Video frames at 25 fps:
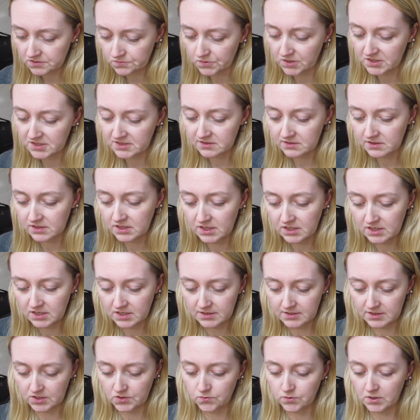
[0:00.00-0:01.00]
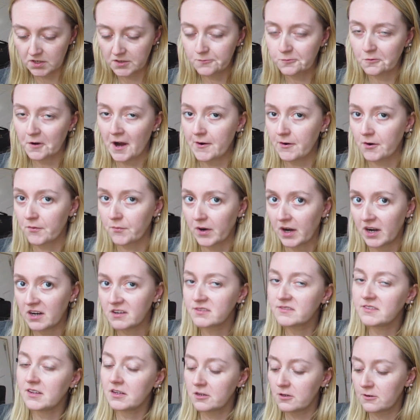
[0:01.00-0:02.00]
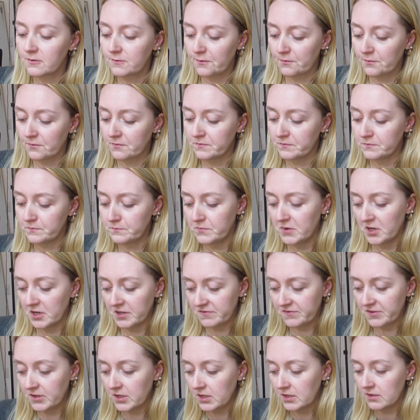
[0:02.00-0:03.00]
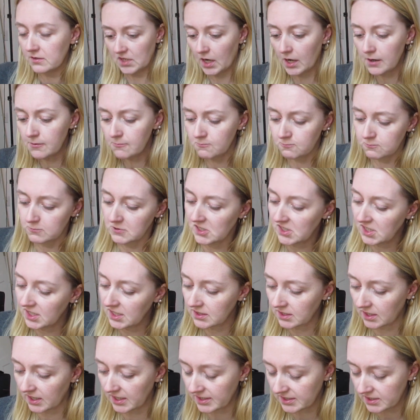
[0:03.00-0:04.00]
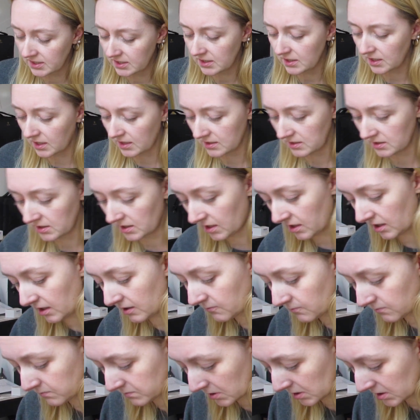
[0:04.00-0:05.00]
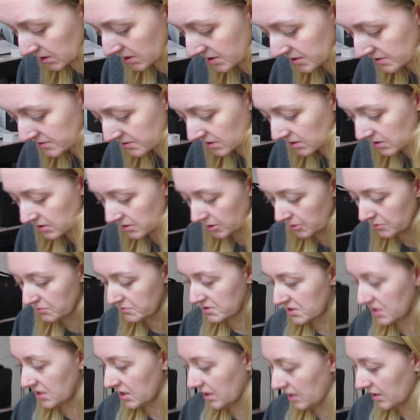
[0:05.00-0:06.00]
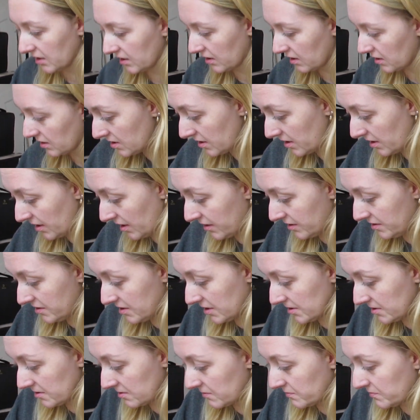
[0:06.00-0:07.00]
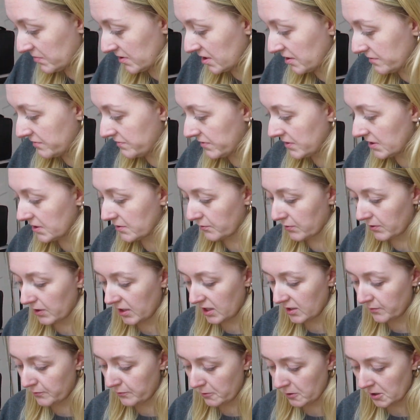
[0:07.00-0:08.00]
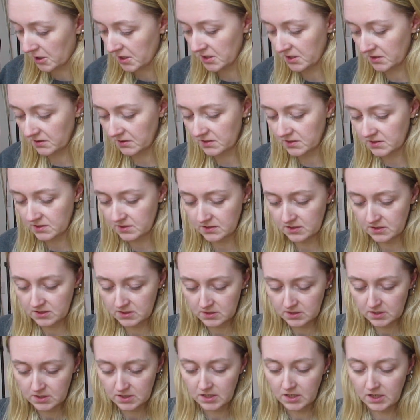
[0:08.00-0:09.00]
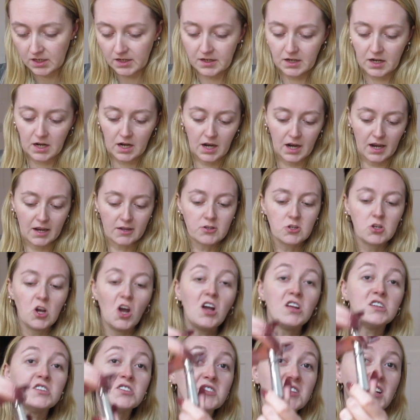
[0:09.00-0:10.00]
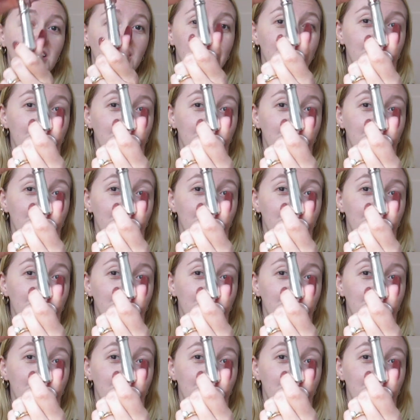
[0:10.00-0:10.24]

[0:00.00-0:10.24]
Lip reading: recently get the 24-hour brow setter from Benefit. I really like it. I was using another Benefit brow product and I couldn't tell